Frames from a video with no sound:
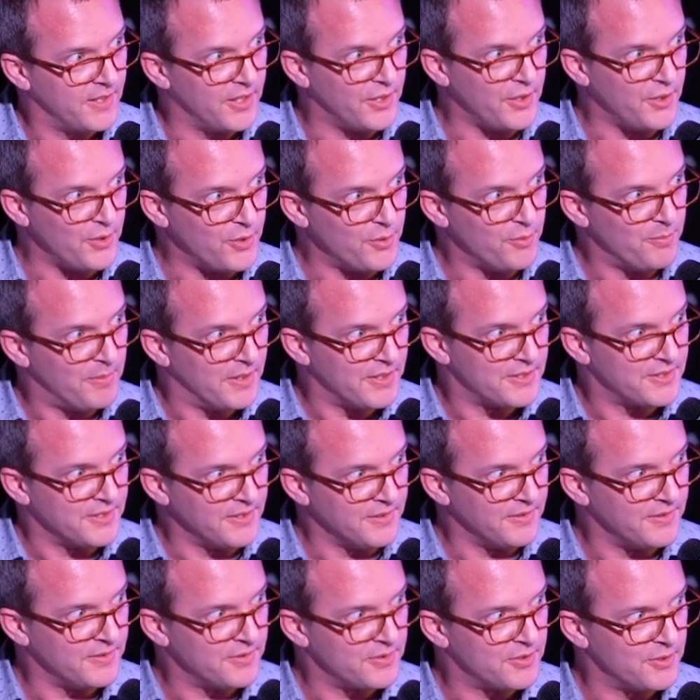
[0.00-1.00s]
a new
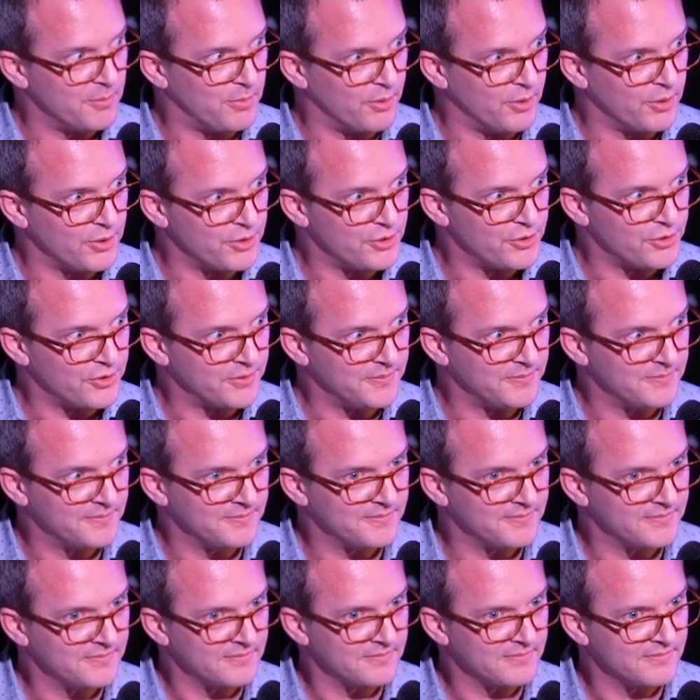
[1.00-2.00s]
button to push.
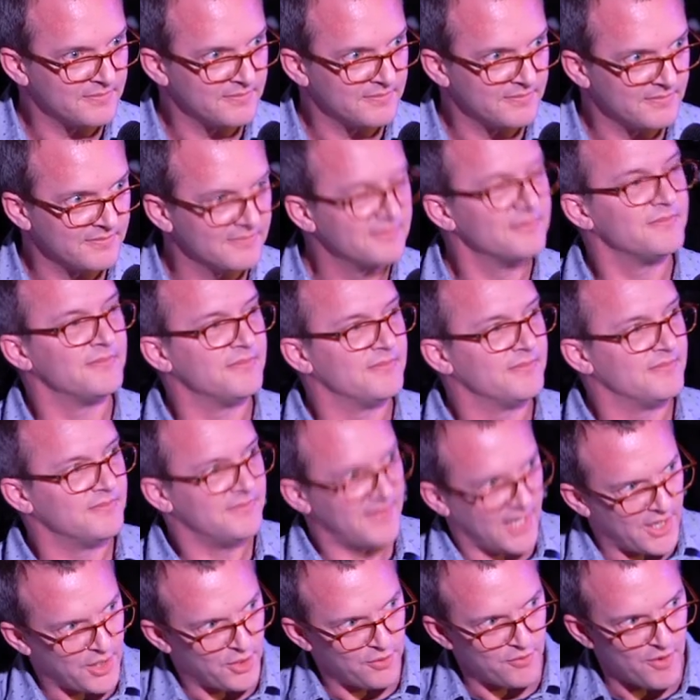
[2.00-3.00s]

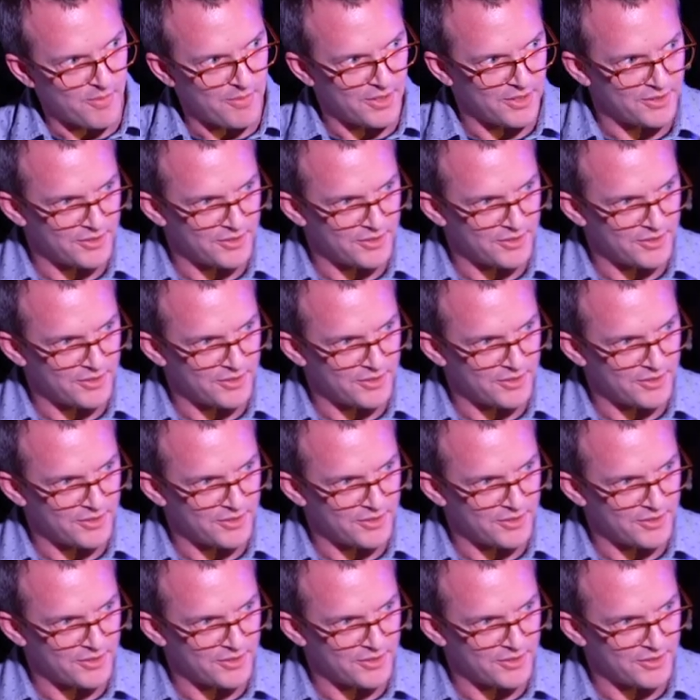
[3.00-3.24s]
Thank you very